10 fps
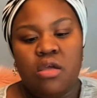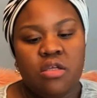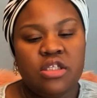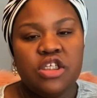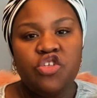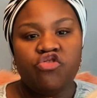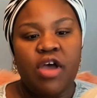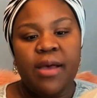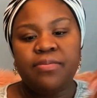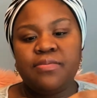these
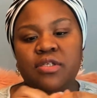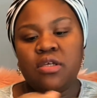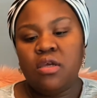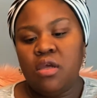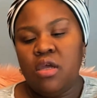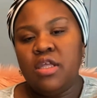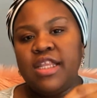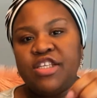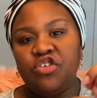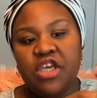straps
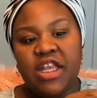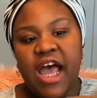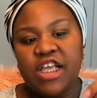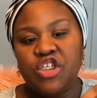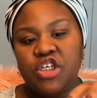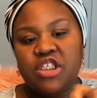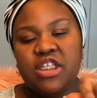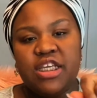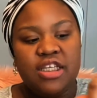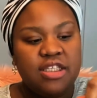that you can adjust
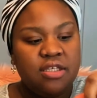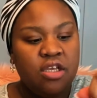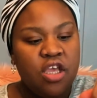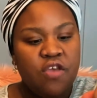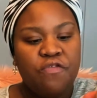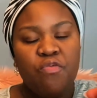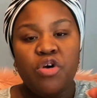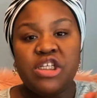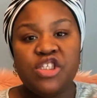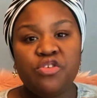it if you
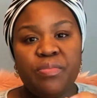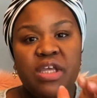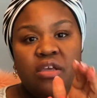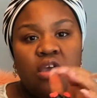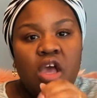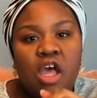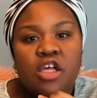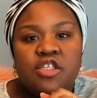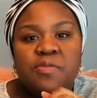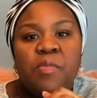want it to be
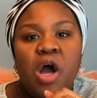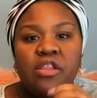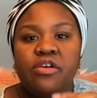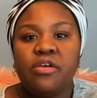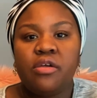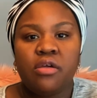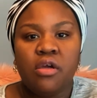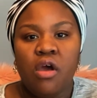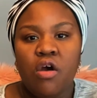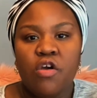smaller,
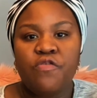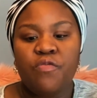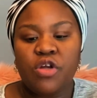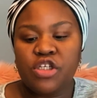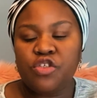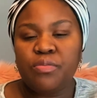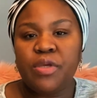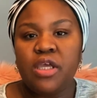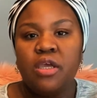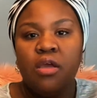or if you want it to
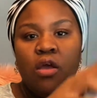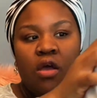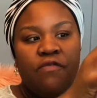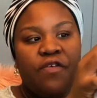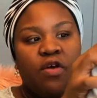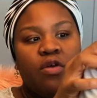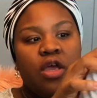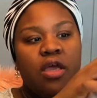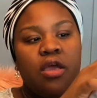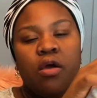be
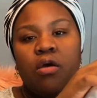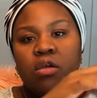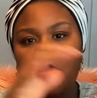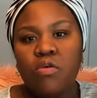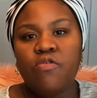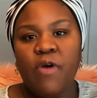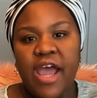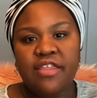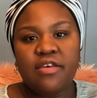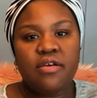very
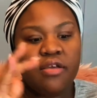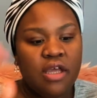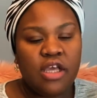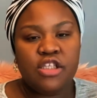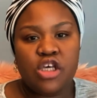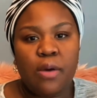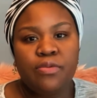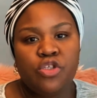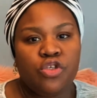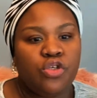wider. It's up
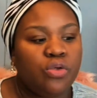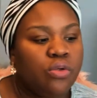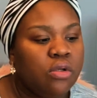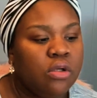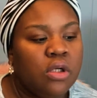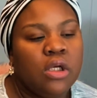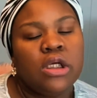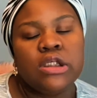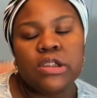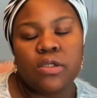to you.
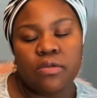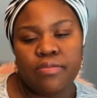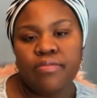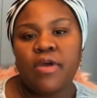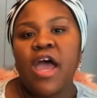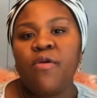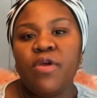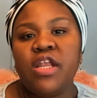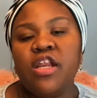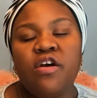So I
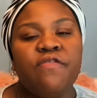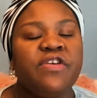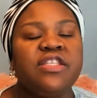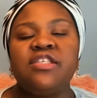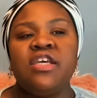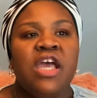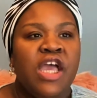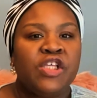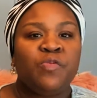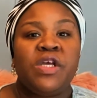really love it.
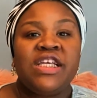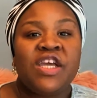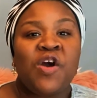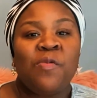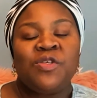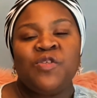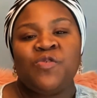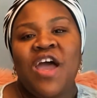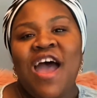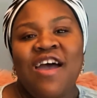It really comes
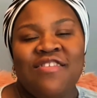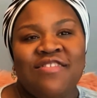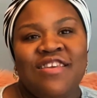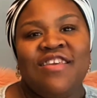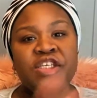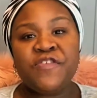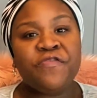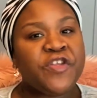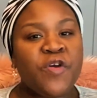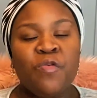handy. This
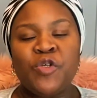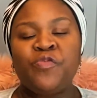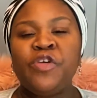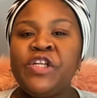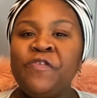video was really